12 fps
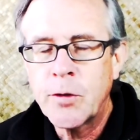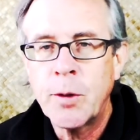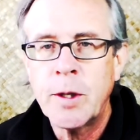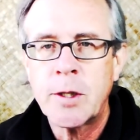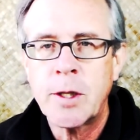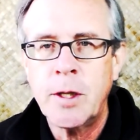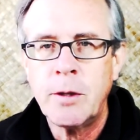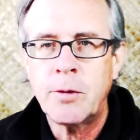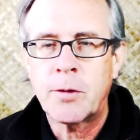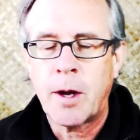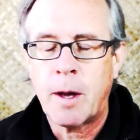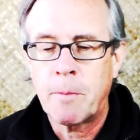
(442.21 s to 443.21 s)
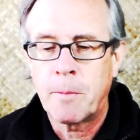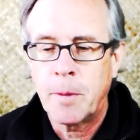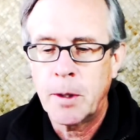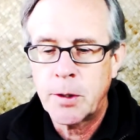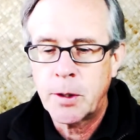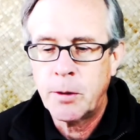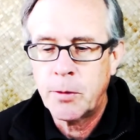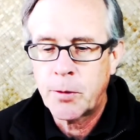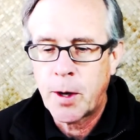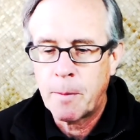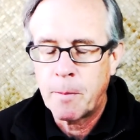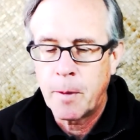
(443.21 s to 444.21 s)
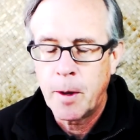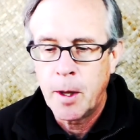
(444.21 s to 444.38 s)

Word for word: So it's the guilt trap. It's the guilt trap.